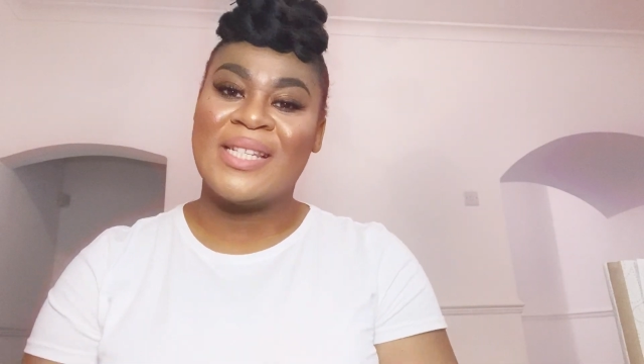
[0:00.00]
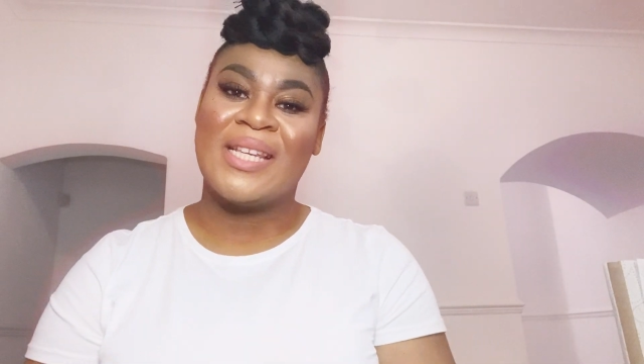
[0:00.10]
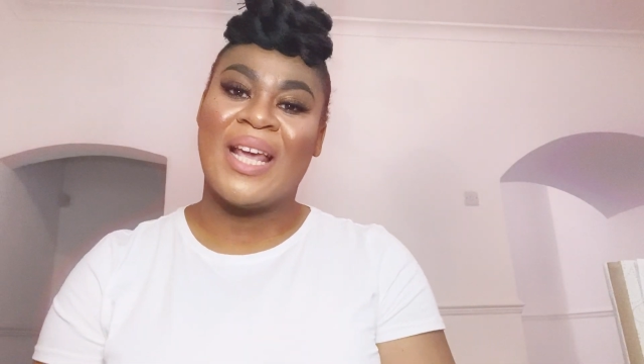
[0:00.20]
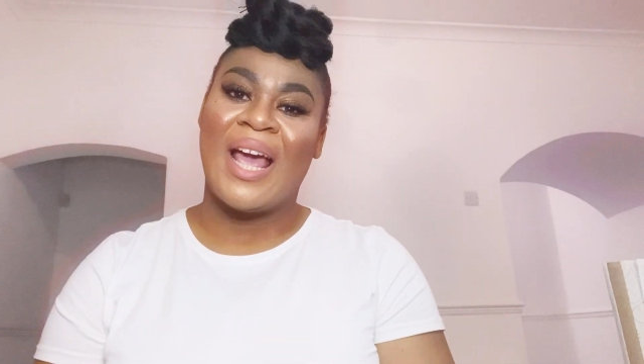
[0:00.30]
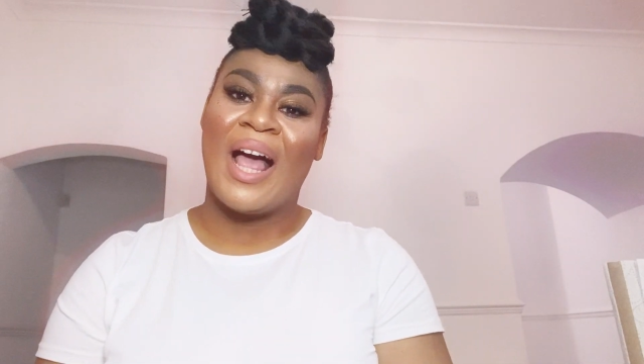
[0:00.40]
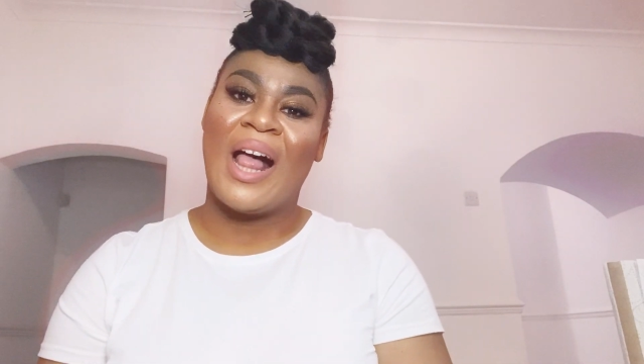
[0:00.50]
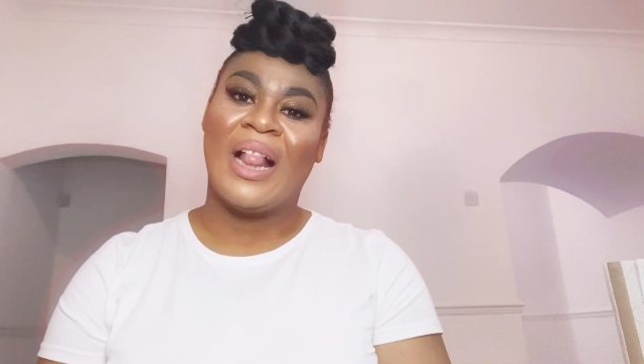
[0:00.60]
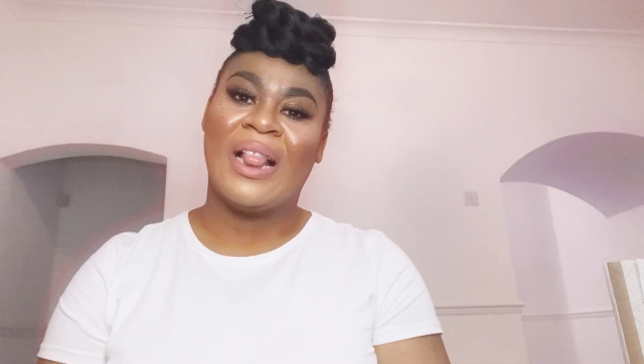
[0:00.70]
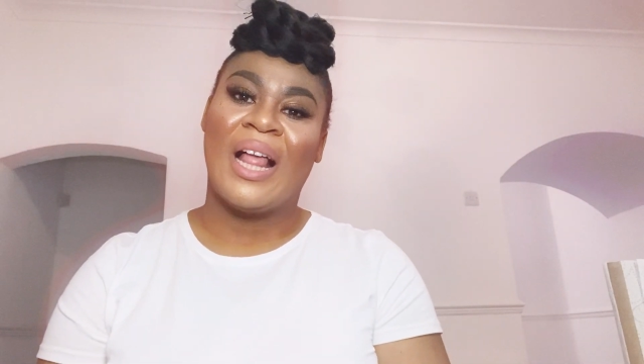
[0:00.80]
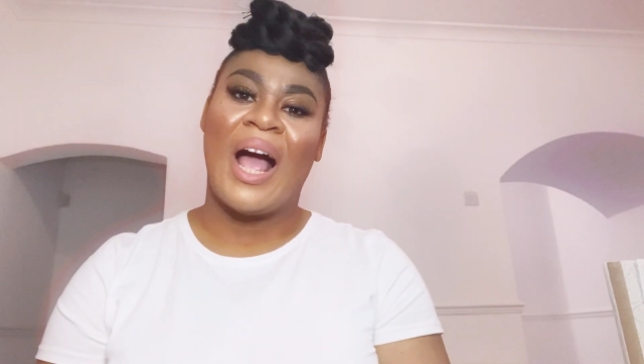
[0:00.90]

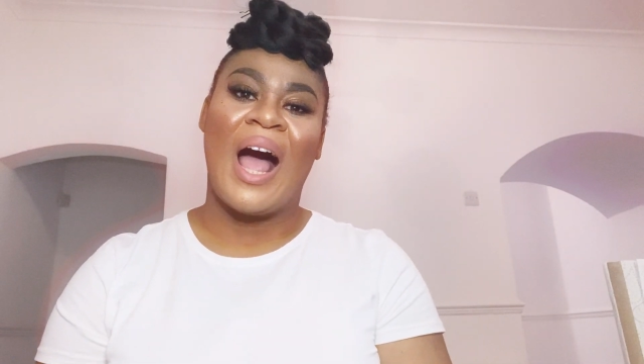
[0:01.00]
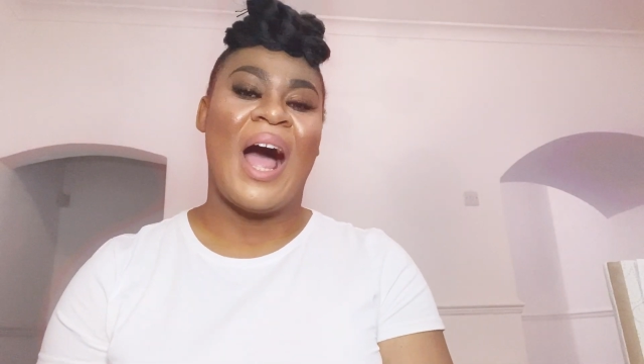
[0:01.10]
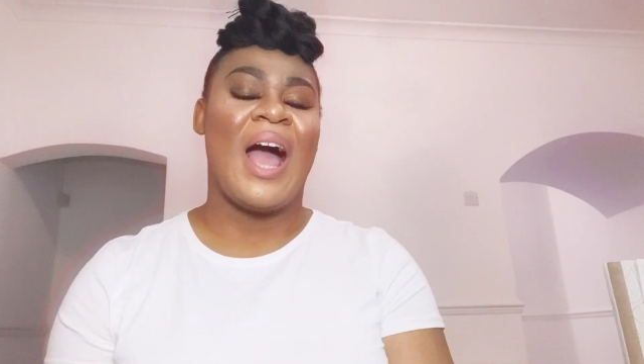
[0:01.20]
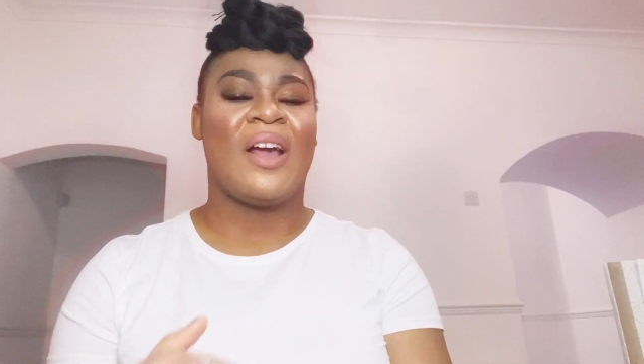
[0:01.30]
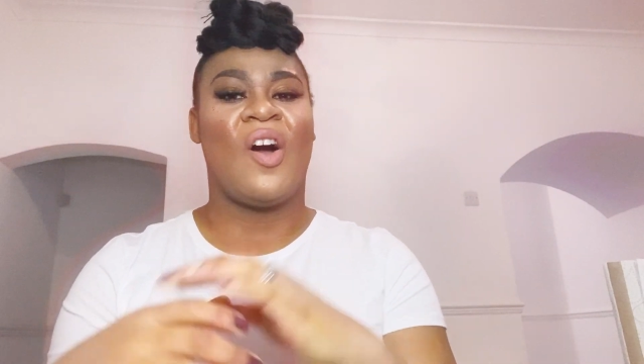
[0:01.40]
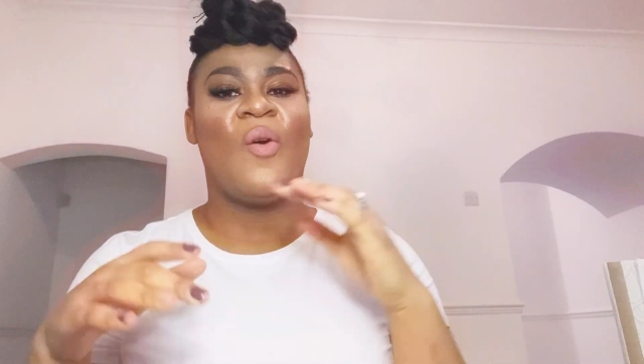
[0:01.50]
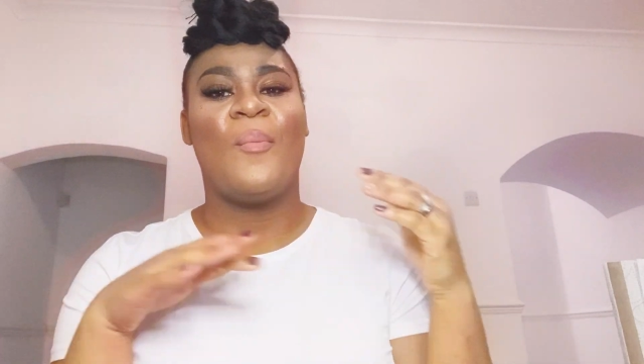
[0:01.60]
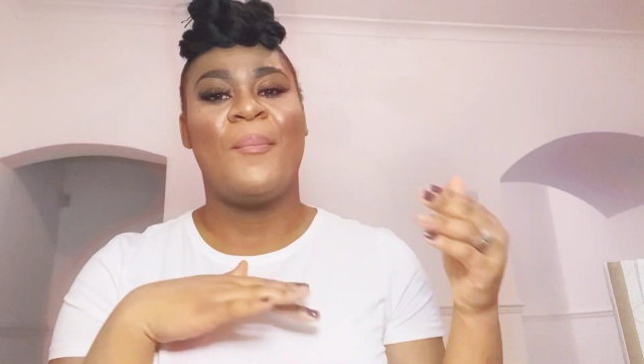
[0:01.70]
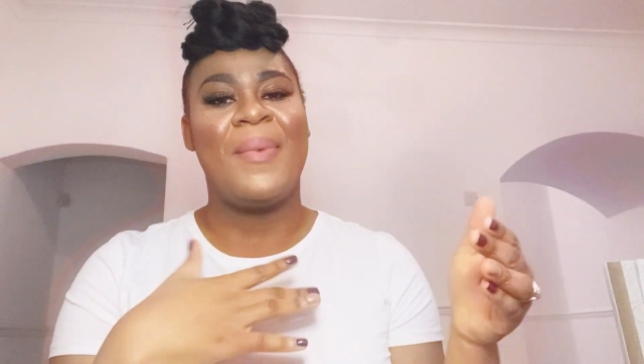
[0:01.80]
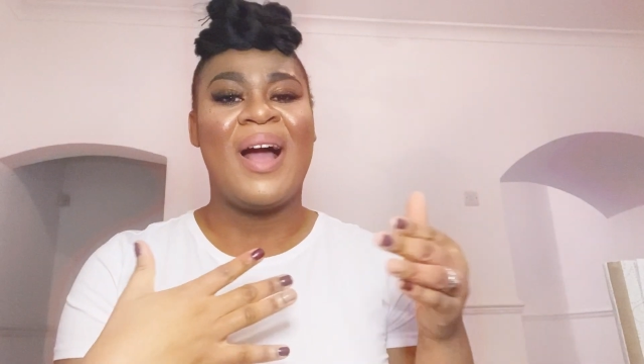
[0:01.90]
till I got
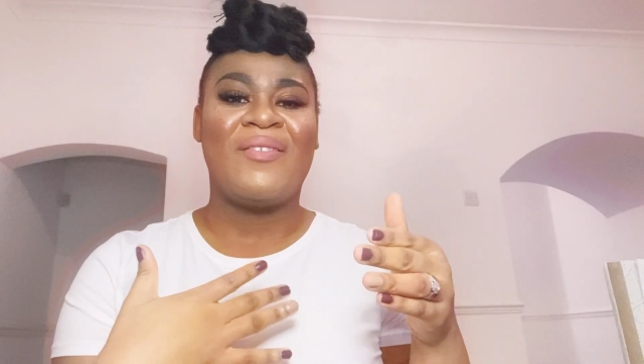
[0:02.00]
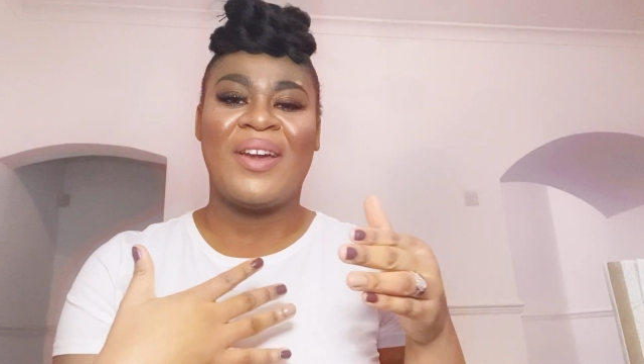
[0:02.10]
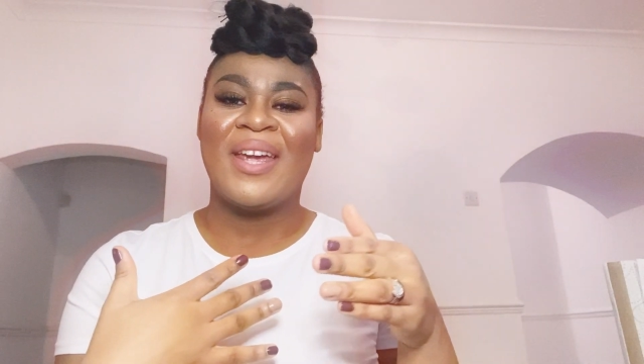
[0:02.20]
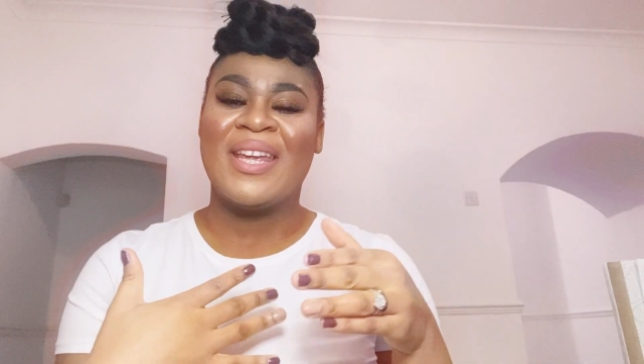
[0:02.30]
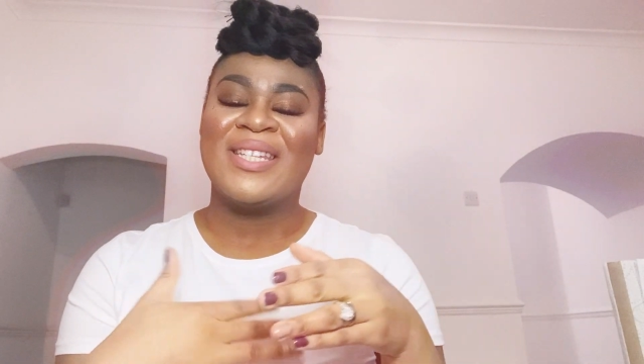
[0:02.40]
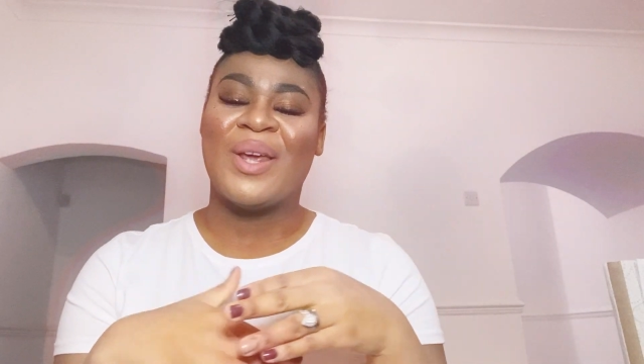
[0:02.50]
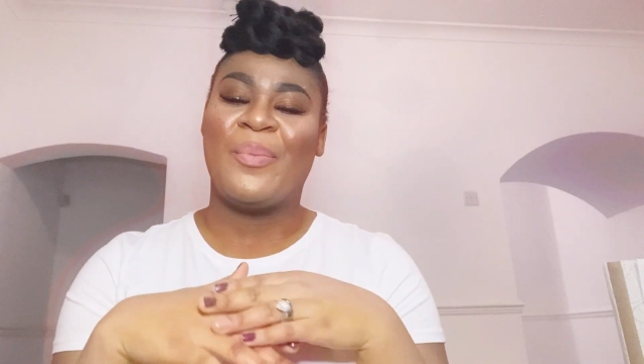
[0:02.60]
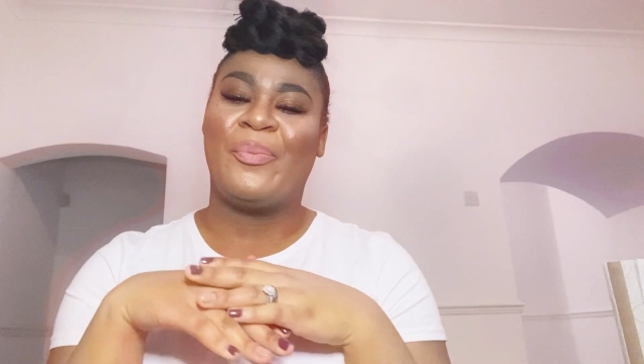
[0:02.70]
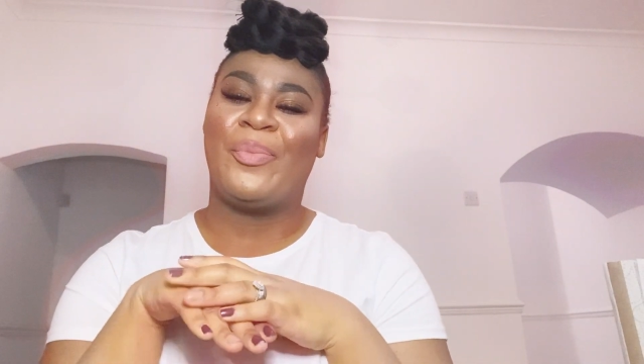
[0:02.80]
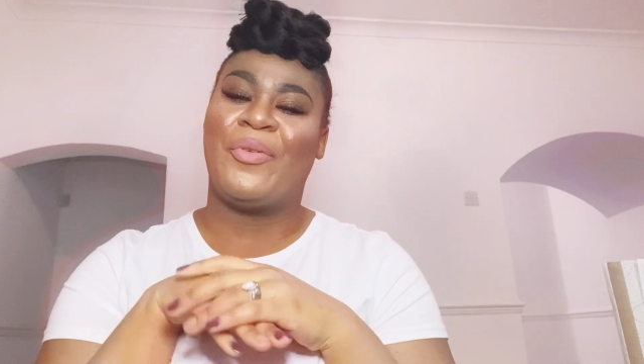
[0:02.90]
married